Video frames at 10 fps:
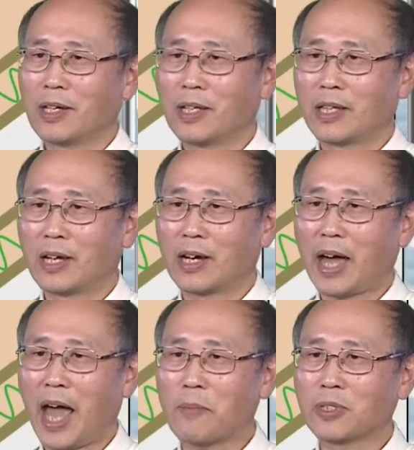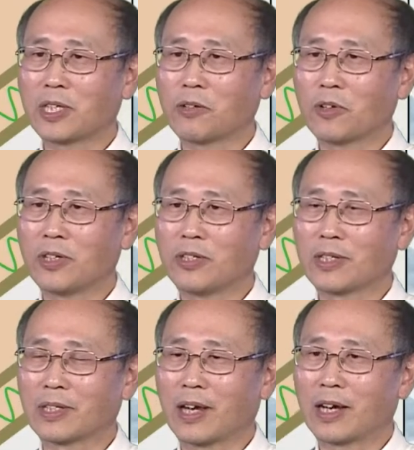The Helmholtz
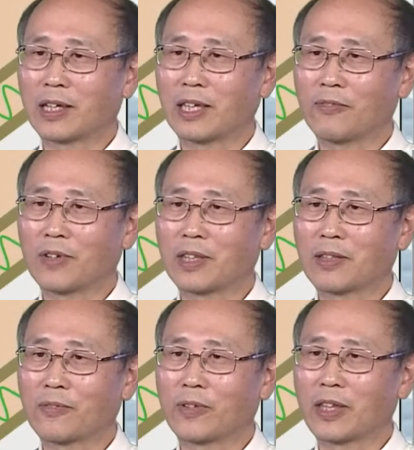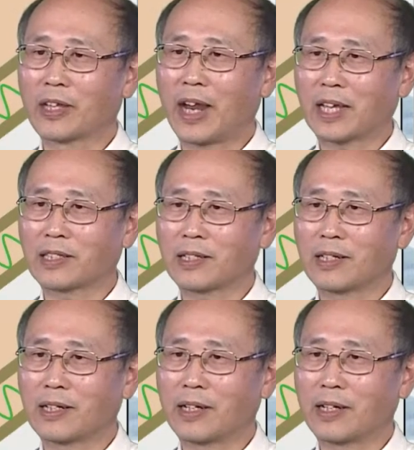equation given from the last